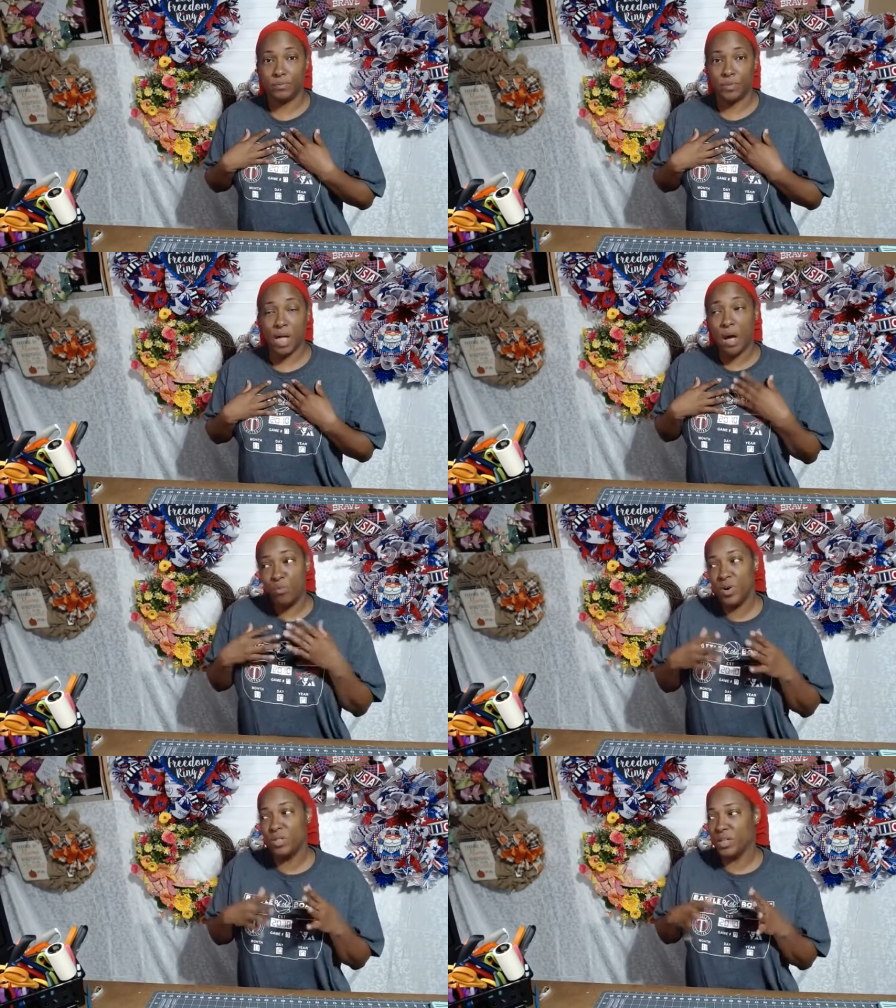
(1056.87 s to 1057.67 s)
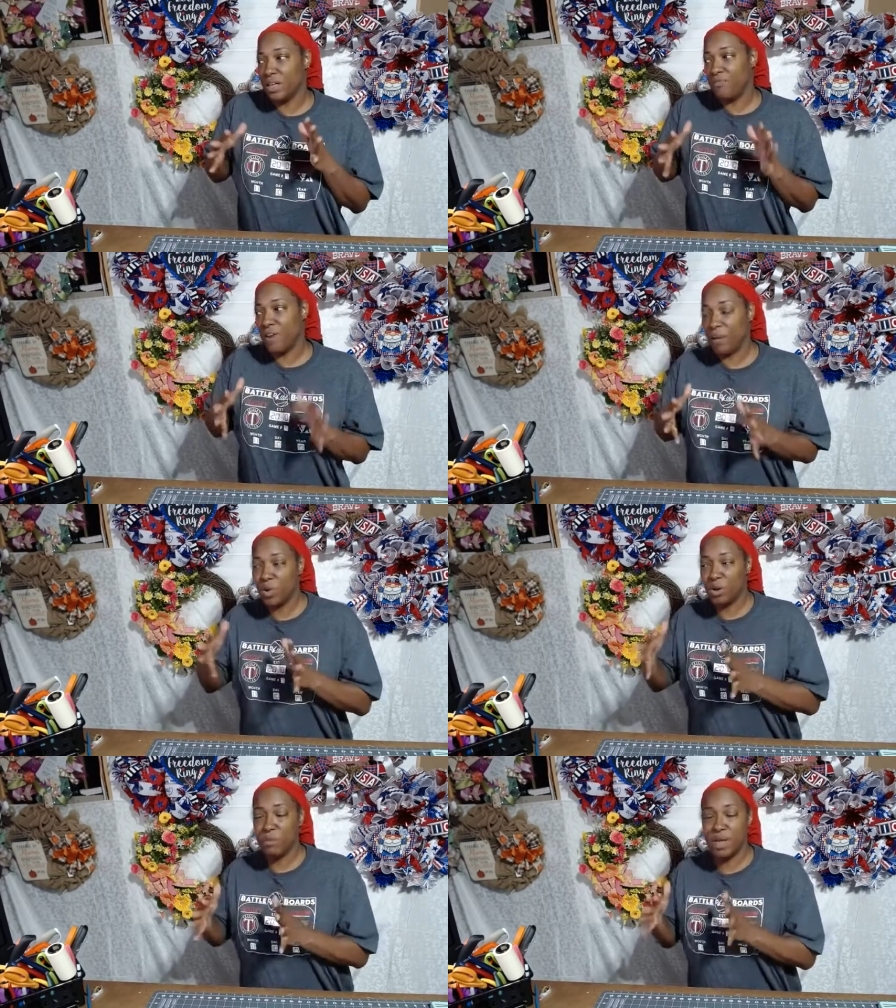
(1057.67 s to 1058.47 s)
I'm willing, if I'm
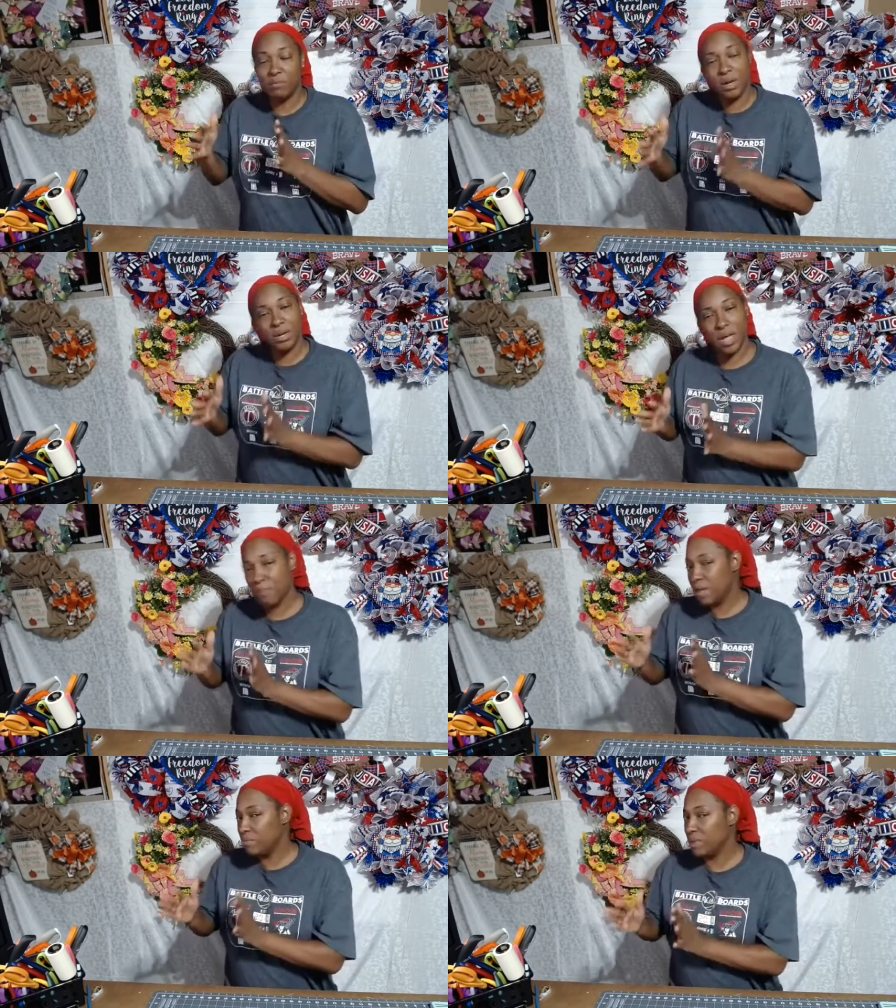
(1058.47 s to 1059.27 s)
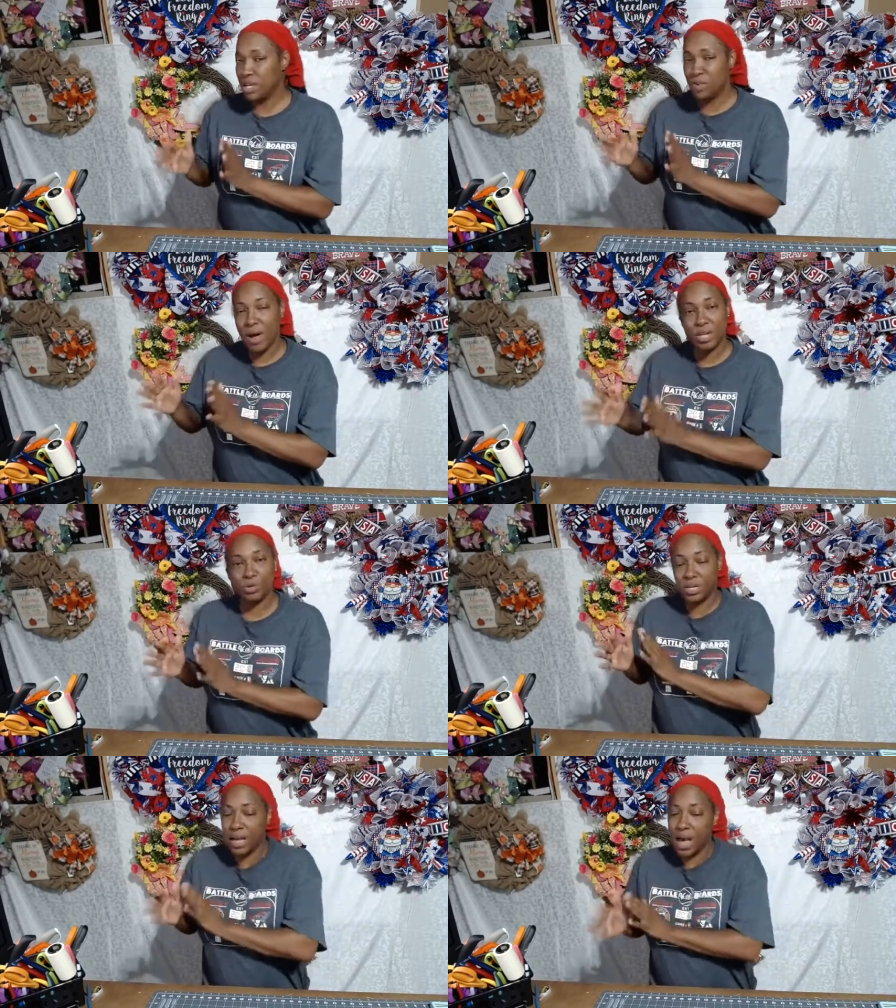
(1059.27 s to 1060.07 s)
going to make money, I'll make money gradually.